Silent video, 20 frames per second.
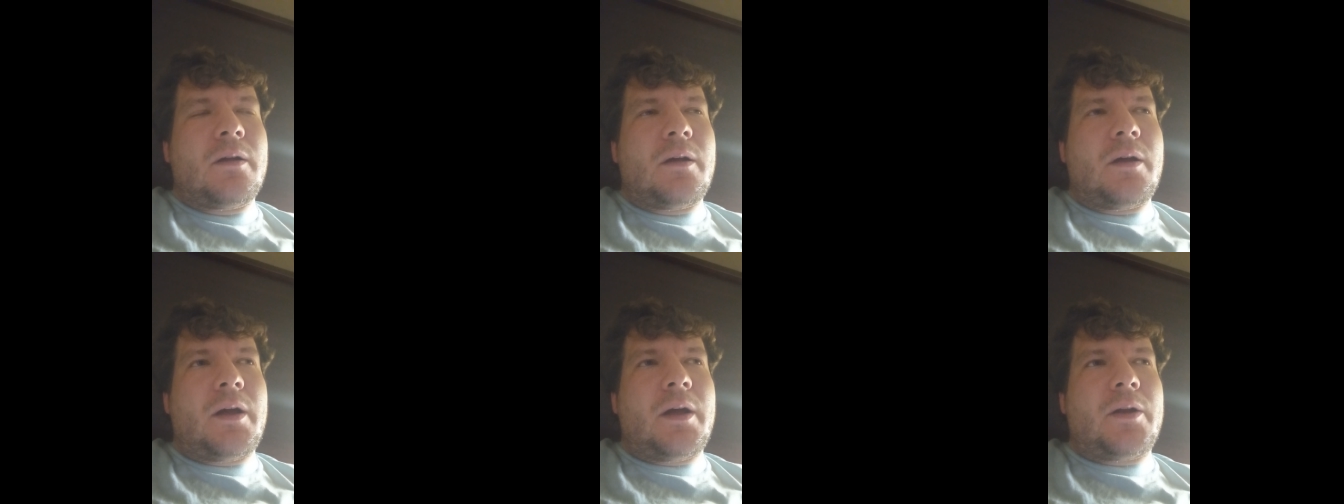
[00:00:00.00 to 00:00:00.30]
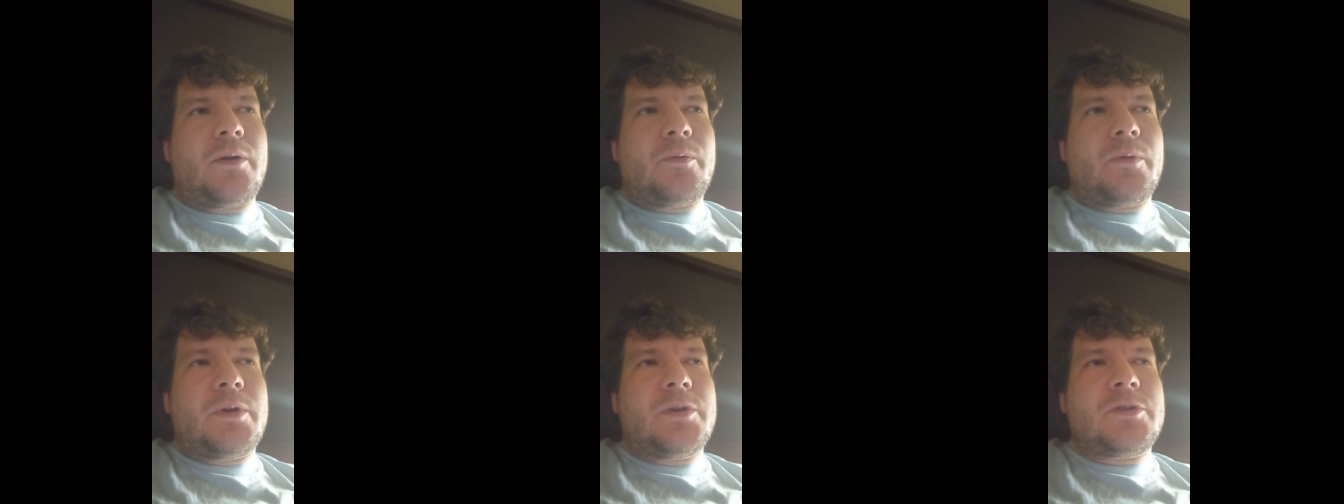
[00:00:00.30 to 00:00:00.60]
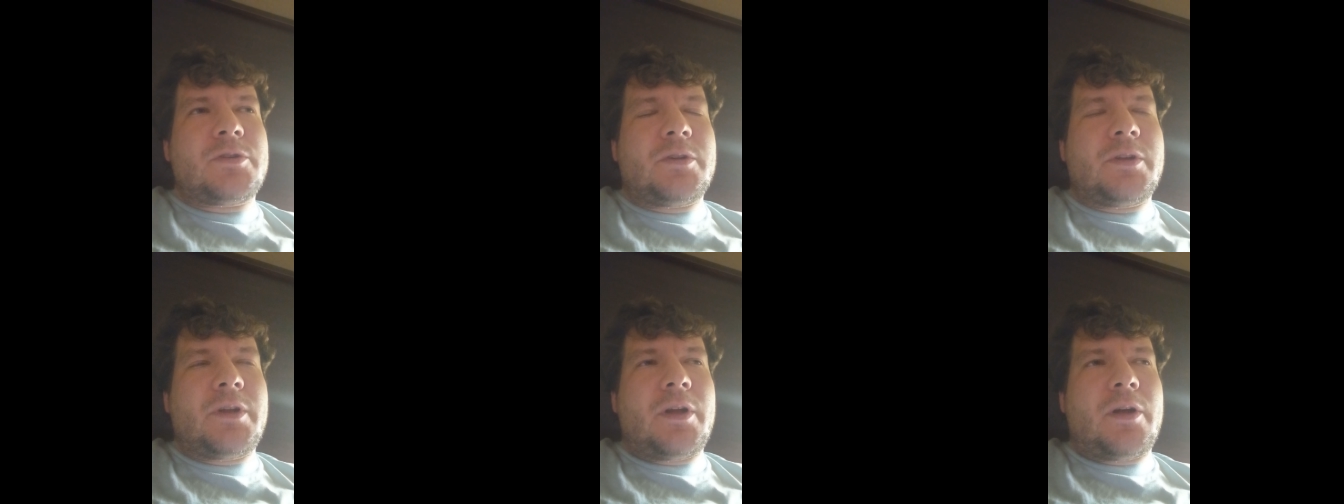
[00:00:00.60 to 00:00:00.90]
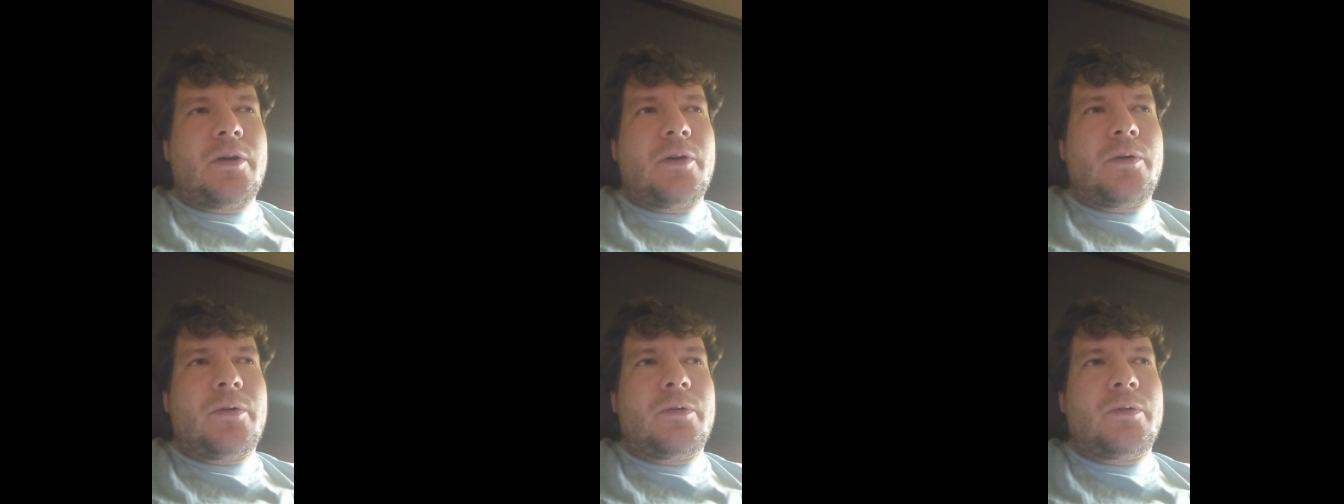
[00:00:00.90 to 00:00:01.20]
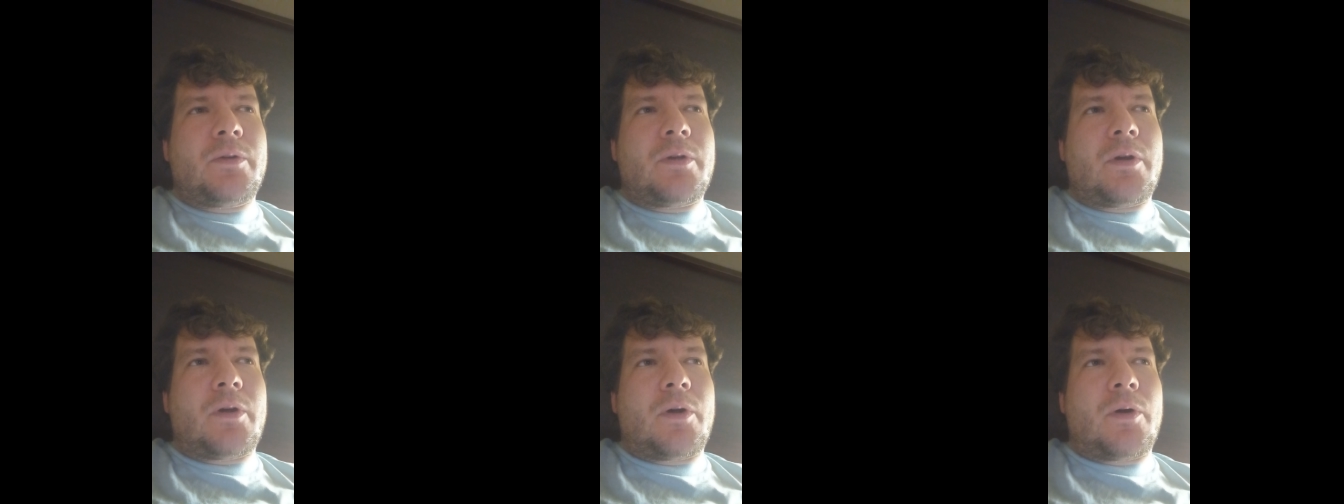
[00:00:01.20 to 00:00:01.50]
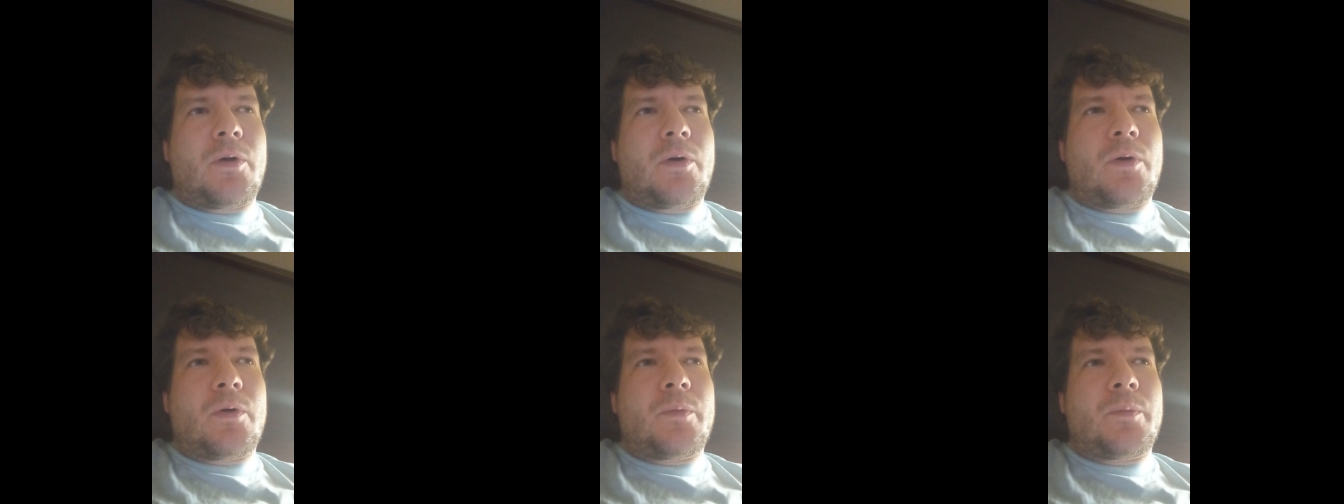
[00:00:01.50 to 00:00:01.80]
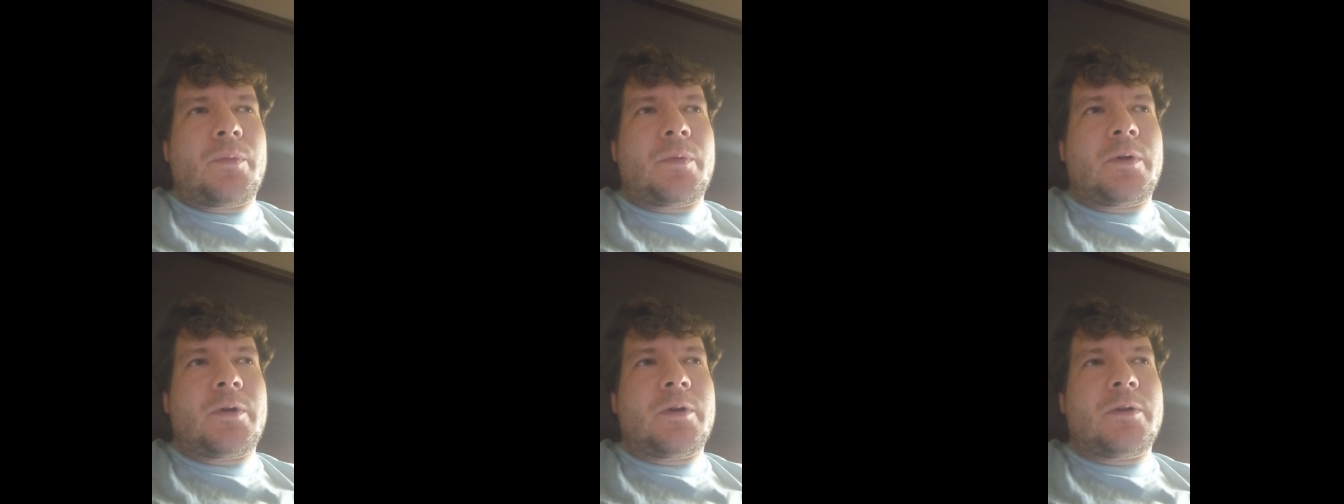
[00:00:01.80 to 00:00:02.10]
I had originally owned a
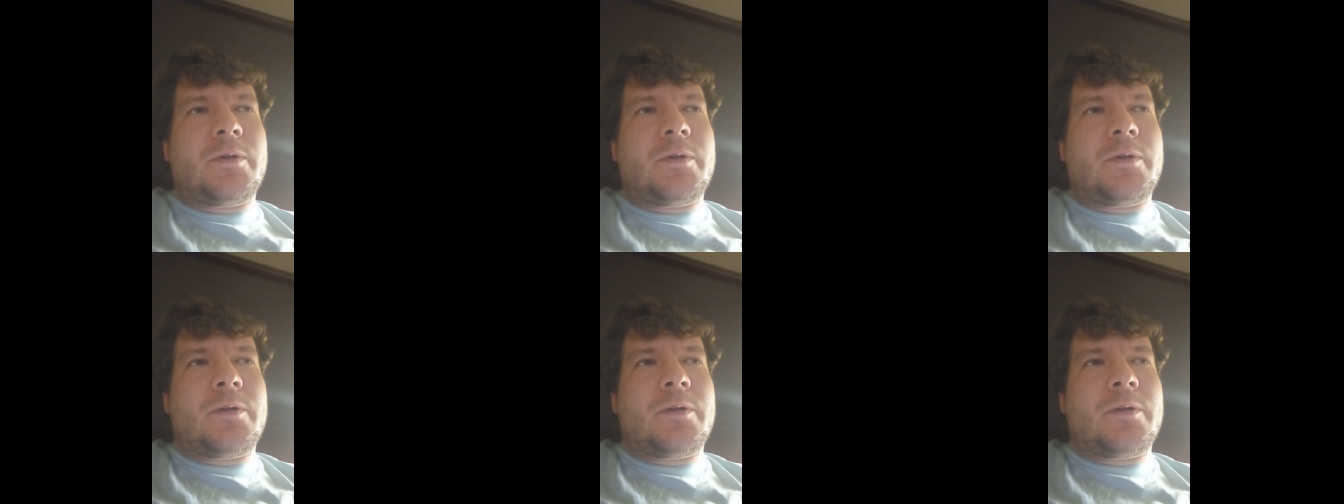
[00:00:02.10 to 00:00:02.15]
home